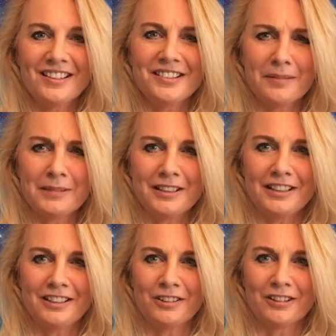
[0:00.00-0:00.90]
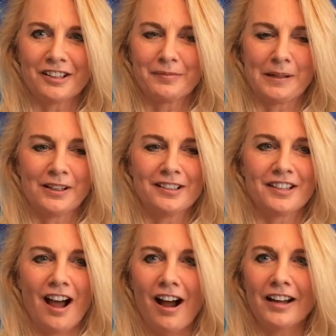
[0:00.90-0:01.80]
something in your
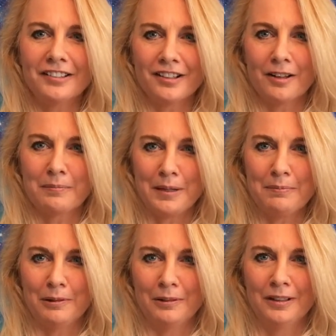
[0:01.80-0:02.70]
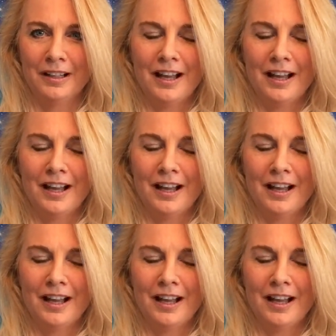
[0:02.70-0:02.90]
experience, I saw the people.